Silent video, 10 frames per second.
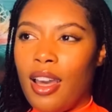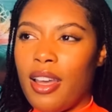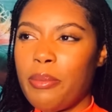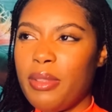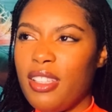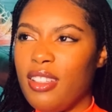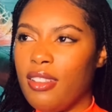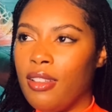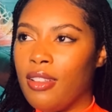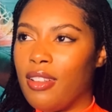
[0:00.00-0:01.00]
I
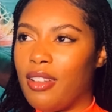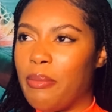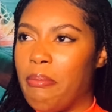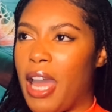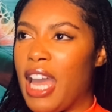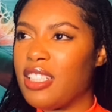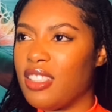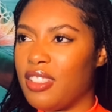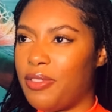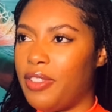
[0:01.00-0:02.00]
mean,
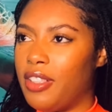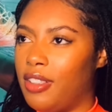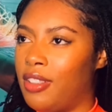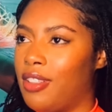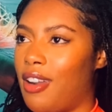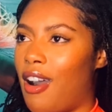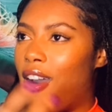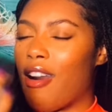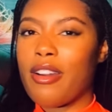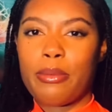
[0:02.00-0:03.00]
Imagine if your
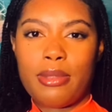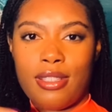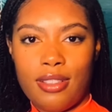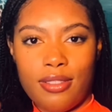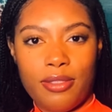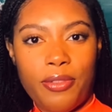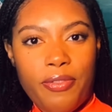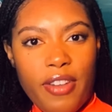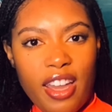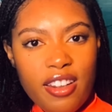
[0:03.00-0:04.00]
arms and
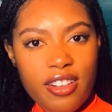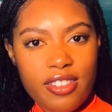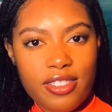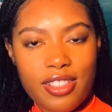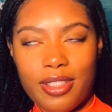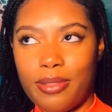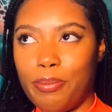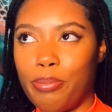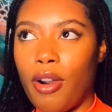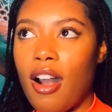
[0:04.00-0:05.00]
fingers could
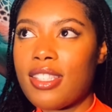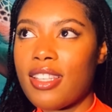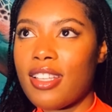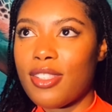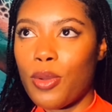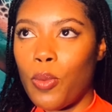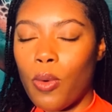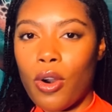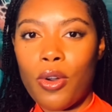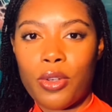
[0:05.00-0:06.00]
process the
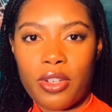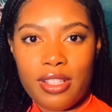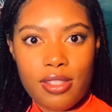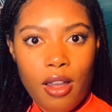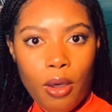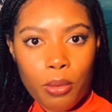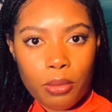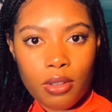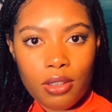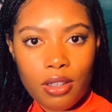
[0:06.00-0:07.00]
world on its
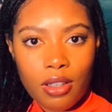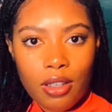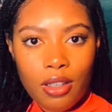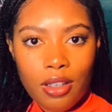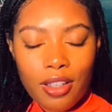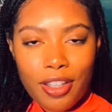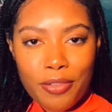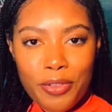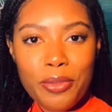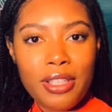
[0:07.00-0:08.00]
own.
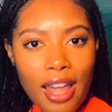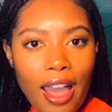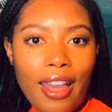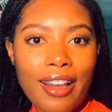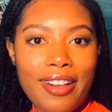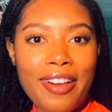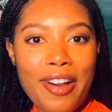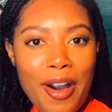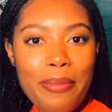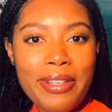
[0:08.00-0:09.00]
If you'd like,
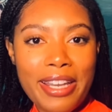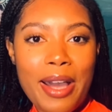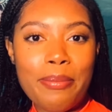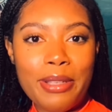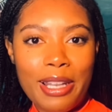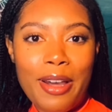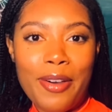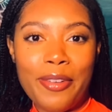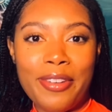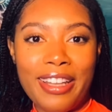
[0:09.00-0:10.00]
comment down
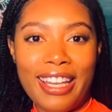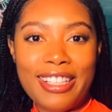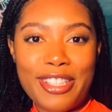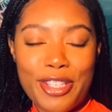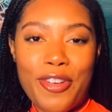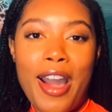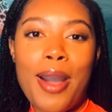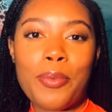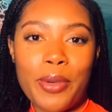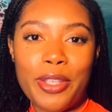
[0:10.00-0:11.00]
below and
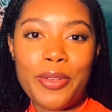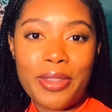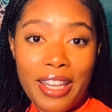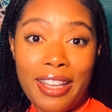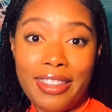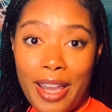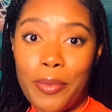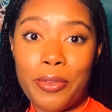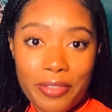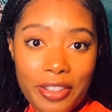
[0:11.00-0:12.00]
describe what you think that
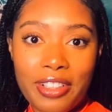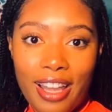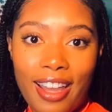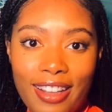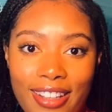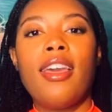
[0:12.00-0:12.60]
will feel like.